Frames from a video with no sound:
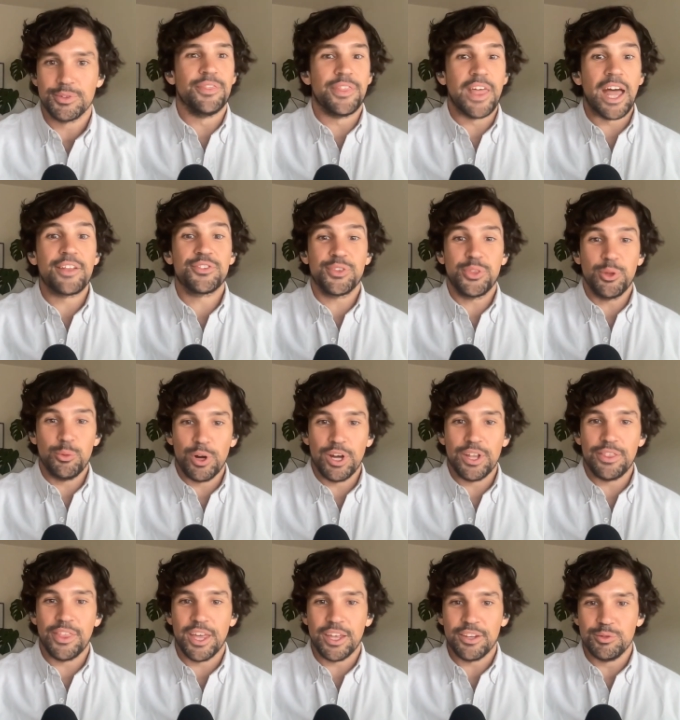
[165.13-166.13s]
That's the one
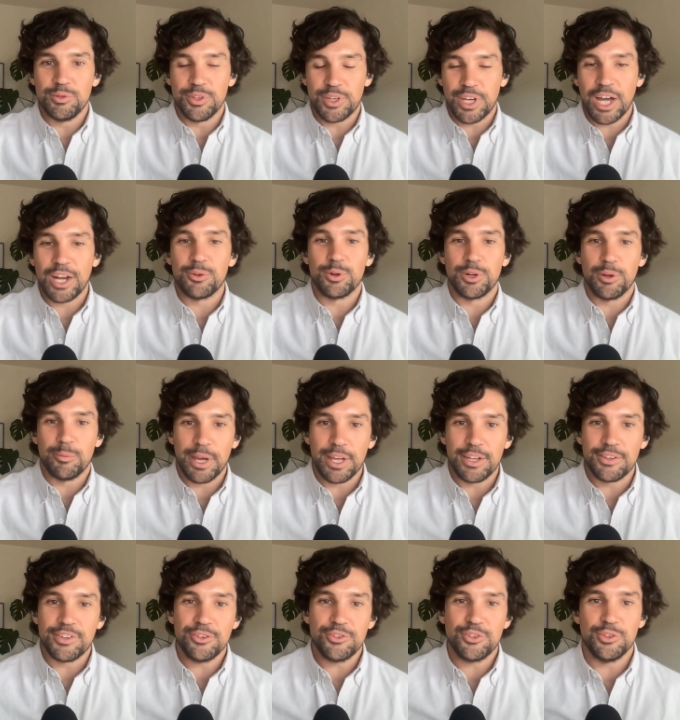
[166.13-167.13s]
that you kind of want to pay
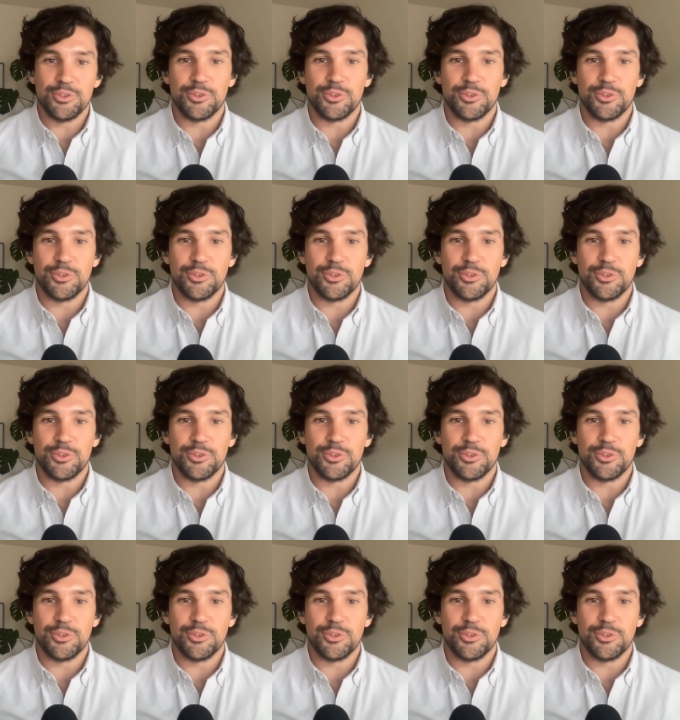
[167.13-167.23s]
attention